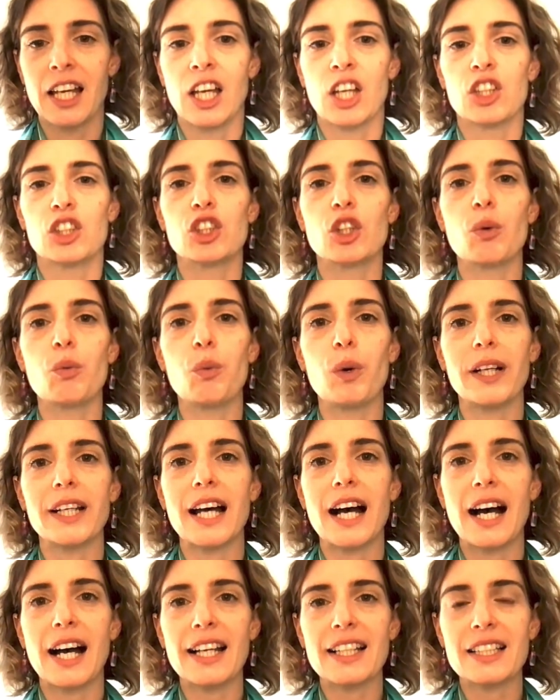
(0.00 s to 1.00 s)
So what
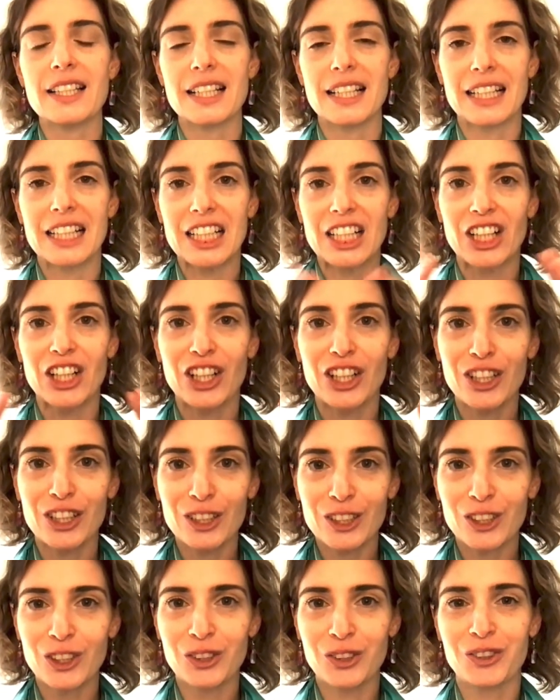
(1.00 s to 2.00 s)
I
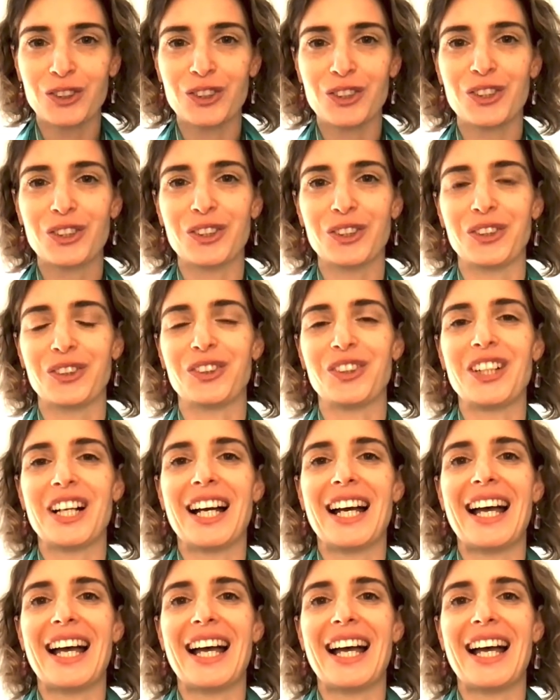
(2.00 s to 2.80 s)
urge you to do,